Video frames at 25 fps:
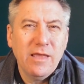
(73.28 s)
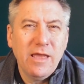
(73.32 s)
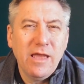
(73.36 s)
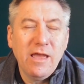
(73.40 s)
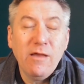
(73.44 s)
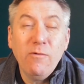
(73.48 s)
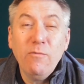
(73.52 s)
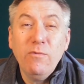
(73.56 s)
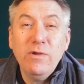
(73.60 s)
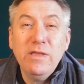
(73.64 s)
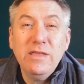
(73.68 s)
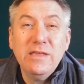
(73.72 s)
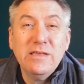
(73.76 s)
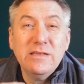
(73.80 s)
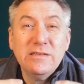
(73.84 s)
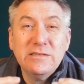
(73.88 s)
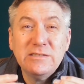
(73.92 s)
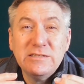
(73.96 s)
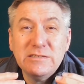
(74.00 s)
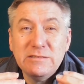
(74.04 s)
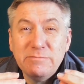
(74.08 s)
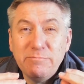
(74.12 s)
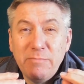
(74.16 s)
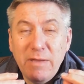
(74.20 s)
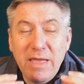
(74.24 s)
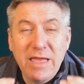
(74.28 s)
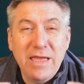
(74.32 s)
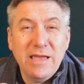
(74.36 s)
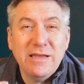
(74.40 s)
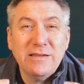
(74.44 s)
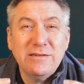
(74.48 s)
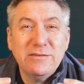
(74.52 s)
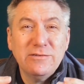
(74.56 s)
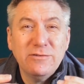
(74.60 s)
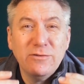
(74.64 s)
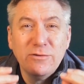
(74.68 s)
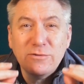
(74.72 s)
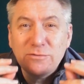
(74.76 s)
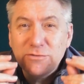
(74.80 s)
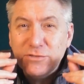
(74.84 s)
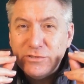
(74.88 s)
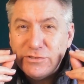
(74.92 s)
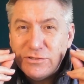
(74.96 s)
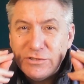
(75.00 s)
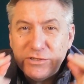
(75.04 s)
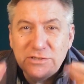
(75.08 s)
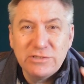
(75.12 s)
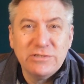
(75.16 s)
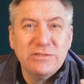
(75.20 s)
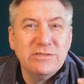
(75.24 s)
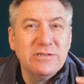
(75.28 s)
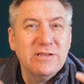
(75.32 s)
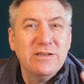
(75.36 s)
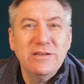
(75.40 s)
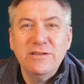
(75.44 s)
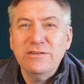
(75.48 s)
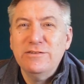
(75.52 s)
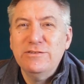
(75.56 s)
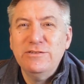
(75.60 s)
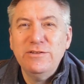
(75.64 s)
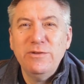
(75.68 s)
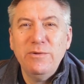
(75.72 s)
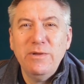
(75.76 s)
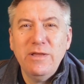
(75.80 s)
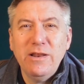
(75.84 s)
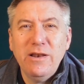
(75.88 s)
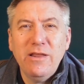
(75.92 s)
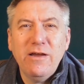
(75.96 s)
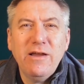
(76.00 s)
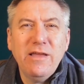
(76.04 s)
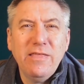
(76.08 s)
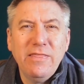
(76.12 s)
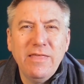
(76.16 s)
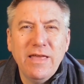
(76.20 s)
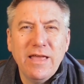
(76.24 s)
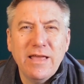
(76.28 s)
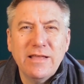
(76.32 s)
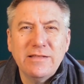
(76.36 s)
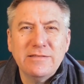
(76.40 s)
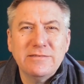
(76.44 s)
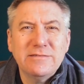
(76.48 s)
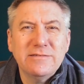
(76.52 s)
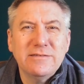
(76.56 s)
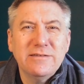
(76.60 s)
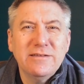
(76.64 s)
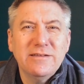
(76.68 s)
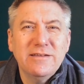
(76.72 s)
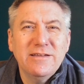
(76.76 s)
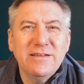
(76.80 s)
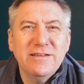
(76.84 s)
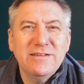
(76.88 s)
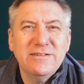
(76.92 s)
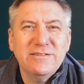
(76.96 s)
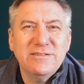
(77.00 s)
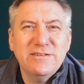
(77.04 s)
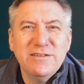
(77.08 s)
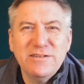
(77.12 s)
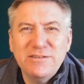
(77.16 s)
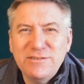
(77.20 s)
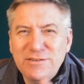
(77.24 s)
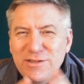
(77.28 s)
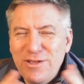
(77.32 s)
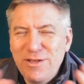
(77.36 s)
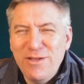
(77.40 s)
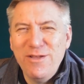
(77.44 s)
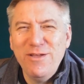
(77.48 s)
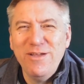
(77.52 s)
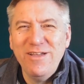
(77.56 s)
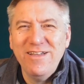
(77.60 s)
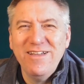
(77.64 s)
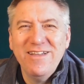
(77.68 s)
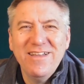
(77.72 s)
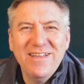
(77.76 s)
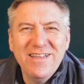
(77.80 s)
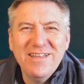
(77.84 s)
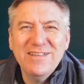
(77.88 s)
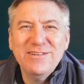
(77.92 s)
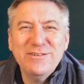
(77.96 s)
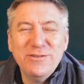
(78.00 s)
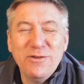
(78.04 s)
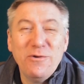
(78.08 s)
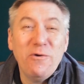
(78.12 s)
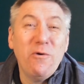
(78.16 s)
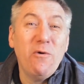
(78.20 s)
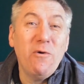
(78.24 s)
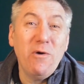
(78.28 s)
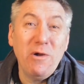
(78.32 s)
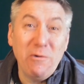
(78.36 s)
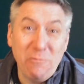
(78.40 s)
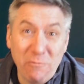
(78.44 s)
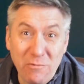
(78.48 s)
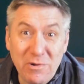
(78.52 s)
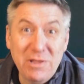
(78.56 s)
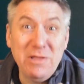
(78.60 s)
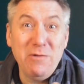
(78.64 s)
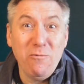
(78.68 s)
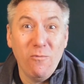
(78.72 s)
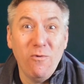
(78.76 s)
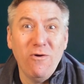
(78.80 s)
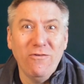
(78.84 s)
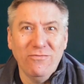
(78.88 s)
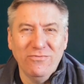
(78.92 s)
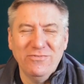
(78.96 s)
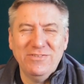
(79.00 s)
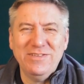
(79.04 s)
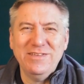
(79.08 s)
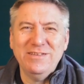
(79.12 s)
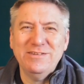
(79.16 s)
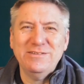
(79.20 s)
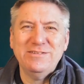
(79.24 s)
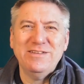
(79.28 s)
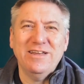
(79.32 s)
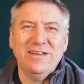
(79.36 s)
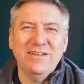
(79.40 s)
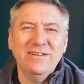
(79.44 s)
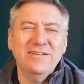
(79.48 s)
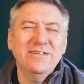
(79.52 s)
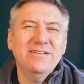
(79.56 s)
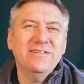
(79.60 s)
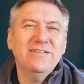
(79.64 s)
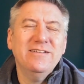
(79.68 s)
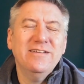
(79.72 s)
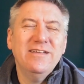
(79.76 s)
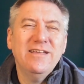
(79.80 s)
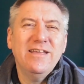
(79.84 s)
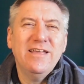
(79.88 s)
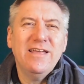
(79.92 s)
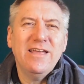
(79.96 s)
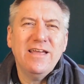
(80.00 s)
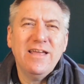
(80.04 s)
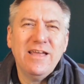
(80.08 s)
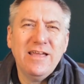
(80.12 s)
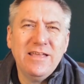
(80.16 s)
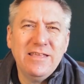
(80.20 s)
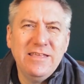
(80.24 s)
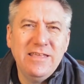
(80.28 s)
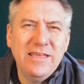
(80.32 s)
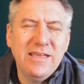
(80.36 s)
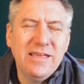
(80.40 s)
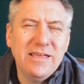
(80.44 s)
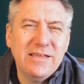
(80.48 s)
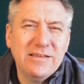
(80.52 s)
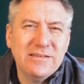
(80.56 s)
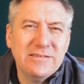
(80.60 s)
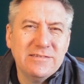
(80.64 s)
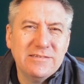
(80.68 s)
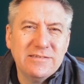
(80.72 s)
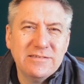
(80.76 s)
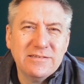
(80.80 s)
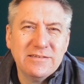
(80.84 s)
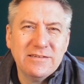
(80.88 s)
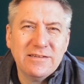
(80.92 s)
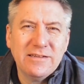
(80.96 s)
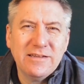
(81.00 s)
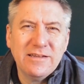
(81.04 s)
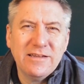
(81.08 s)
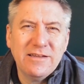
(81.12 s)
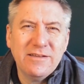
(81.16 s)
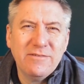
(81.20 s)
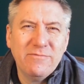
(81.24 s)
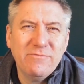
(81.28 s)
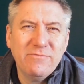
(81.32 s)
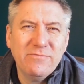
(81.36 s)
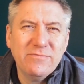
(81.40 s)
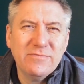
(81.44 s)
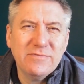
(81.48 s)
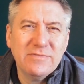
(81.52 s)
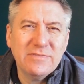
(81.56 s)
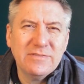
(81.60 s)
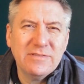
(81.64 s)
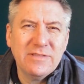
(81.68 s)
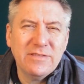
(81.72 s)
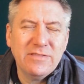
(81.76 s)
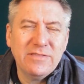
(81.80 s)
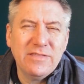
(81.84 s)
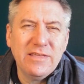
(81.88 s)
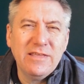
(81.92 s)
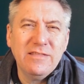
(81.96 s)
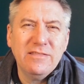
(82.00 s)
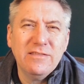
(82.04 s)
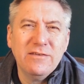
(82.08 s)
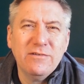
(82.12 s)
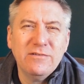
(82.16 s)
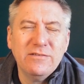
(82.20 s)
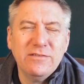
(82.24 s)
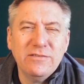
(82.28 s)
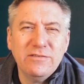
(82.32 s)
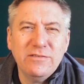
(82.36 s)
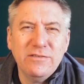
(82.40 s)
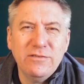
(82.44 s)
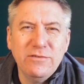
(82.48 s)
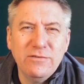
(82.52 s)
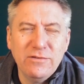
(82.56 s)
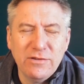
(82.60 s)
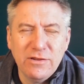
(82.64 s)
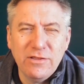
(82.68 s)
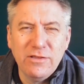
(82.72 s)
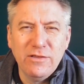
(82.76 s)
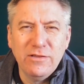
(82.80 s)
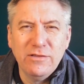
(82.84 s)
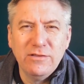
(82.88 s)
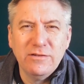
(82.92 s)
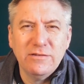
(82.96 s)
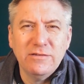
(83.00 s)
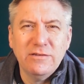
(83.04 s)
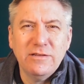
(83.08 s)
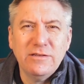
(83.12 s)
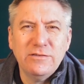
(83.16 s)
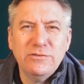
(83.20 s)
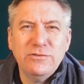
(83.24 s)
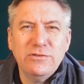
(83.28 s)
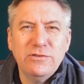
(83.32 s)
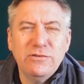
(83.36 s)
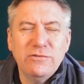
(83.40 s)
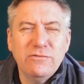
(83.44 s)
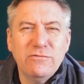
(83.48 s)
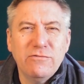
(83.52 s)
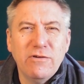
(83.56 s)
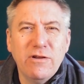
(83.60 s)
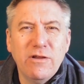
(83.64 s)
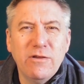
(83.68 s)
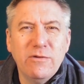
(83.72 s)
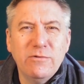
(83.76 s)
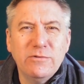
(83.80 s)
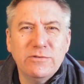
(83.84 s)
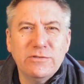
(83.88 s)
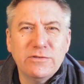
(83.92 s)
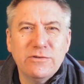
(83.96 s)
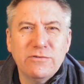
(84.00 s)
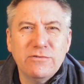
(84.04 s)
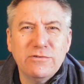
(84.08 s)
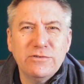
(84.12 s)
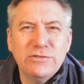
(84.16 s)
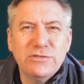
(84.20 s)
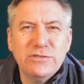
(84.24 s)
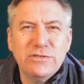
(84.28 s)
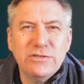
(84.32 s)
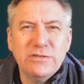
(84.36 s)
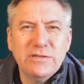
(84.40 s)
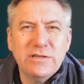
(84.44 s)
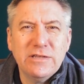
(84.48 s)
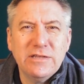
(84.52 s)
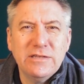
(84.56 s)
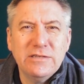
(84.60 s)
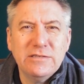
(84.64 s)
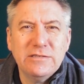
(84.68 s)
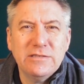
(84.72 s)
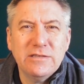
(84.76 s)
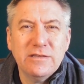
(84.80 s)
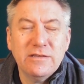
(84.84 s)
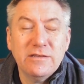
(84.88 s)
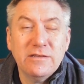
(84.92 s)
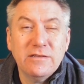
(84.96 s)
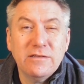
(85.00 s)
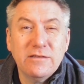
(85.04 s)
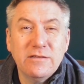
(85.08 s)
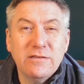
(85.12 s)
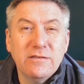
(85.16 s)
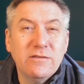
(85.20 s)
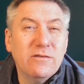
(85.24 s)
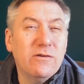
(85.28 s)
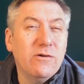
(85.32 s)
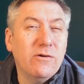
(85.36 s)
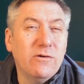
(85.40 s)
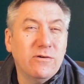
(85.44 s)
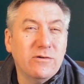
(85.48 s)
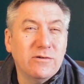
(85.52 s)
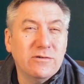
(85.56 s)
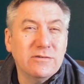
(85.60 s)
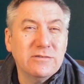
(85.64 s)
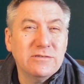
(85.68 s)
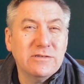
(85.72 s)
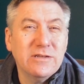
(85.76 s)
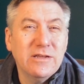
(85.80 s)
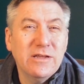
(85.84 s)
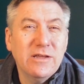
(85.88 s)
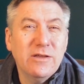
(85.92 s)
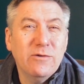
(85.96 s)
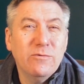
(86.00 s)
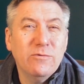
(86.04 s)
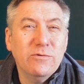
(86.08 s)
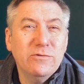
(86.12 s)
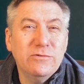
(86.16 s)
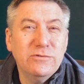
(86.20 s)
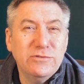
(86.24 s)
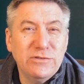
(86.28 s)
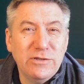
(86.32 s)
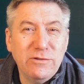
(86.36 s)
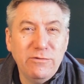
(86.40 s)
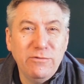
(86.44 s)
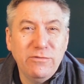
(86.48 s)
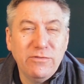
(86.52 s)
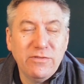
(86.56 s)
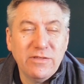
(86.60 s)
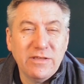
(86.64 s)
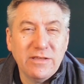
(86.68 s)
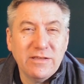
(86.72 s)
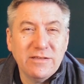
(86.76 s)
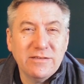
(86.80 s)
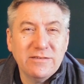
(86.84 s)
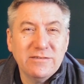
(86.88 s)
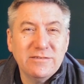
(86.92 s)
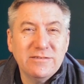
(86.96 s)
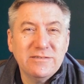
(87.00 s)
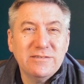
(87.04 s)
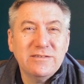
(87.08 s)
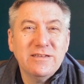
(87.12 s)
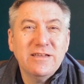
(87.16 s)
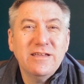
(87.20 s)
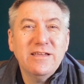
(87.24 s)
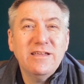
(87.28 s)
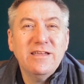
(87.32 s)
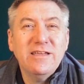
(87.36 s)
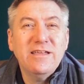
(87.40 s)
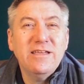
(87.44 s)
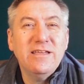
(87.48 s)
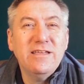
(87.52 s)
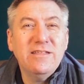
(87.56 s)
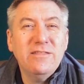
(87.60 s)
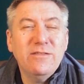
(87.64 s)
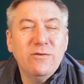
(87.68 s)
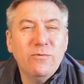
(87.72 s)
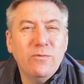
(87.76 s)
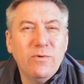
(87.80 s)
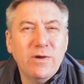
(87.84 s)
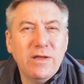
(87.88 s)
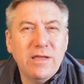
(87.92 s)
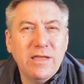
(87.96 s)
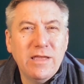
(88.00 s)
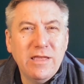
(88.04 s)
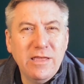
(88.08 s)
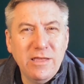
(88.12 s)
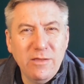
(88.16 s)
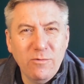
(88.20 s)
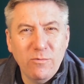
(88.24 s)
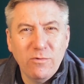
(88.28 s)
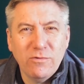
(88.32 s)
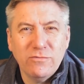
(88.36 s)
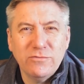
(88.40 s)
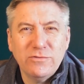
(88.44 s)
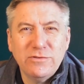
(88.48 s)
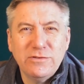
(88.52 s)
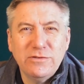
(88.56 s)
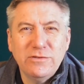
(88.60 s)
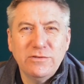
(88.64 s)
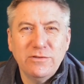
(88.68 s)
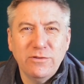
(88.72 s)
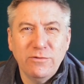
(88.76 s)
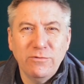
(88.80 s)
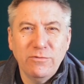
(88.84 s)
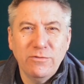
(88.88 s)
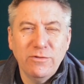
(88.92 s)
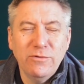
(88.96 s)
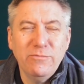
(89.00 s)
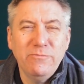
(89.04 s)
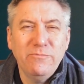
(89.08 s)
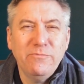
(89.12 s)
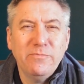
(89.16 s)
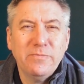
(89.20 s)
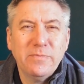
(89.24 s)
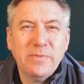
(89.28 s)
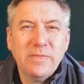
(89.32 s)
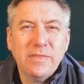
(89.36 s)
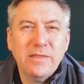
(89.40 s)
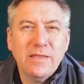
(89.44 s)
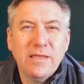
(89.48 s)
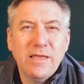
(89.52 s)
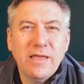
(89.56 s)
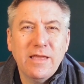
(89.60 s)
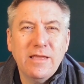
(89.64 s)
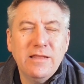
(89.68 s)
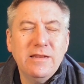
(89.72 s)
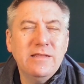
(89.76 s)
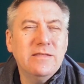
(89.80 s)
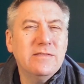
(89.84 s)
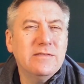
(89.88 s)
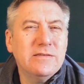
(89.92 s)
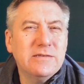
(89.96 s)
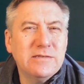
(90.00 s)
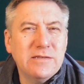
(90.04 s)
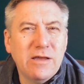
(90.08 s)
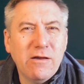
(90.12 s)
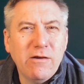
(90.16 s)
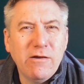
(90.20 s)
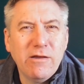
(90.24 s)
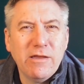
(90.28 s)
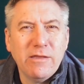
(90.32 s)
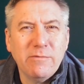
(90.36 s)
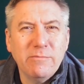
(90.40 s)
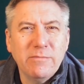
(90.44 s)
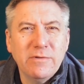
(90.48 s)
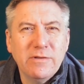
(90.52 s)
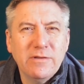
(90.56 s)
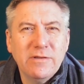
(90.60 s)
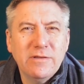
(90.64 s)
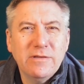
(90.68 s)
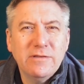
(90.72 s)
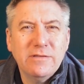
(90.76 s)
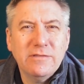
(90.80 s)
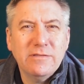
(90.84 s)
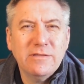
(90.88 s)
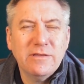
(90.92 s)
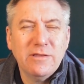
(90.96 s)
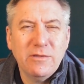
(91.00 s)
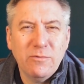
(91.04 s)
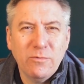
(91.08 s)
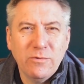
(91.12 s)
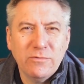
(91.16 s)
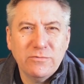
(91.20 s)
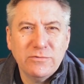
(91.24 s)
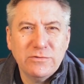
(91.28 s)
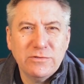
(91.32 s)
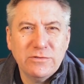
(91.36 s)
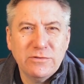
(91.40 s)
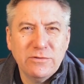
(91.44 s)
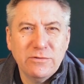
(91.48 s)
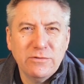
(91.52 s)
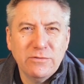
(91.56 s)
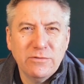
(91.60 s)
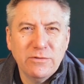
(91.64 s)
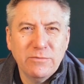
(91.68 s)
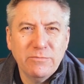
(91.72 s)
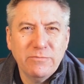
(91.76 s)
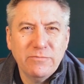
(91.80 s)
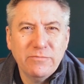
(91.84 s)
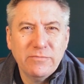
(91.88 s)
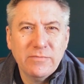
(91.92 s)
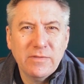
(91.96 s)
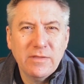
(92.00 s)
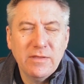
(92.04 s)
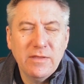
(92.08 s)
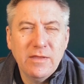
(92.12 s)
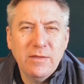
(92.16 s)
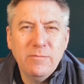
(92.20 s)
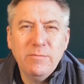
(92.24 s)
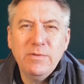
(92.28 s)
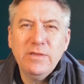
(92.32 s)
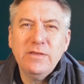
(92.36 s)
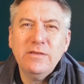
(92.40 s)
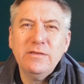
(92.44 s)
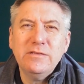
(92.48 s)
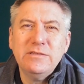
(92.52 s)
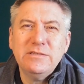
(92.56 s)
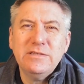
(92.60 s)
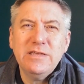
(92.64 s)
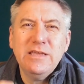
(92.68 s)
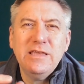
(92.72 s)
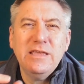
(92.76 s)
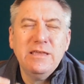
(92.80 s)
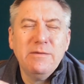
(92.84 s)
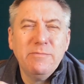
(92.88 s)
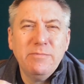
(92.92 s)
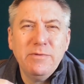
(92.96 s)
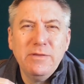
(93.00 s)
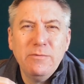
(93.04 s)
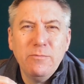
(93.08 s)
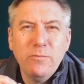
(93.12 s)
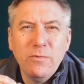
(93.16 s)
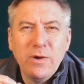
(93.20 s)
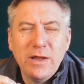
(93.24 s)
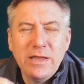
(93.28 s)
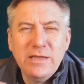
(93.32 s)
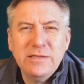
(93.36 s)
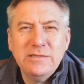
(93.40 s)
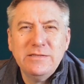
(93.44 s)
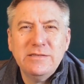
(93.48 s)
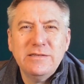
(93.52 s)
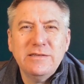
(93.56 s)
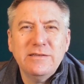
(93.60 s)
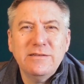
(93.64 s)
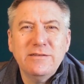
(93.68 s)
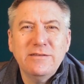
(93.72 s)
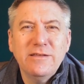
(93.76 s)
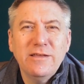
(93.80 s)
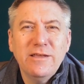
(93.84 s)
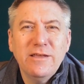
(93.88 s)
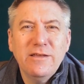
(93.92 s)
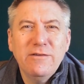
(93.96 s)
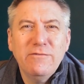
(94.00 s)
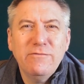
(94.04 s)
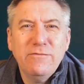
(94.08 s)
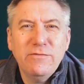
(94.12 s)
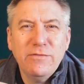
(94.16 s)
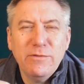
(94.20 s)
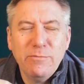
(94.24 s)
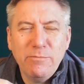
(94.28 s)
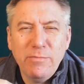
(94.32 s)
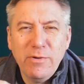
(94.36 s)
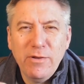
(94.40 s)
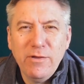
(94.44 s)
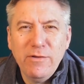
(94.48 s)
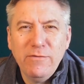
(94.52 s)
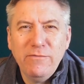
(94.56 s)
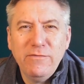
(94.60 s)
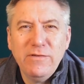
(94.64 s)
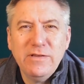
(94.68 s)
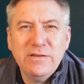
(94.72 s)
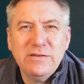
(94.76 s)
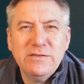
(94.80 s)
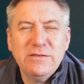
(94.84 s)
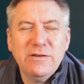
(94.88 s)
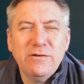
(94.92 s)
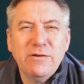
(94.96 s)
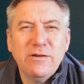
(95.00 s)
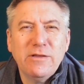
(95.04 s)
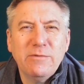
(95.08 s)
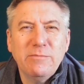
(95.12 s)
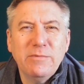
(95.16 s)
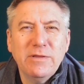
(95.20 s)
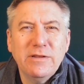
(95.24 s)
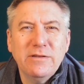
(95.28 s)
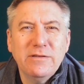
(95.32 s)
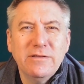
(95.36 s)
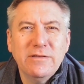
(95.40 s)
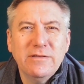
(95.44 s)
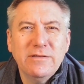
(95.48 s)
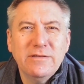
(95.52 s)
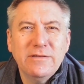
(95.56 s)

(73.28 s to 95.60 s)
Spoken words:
And we expect God to just do it like that, to do it when we want it done. And yet, the thing that you learn as you grow as a Christian is that God will do things in the way He wants to do them and in the time that He wants to do them, because He'll be waiting for the perfect timing.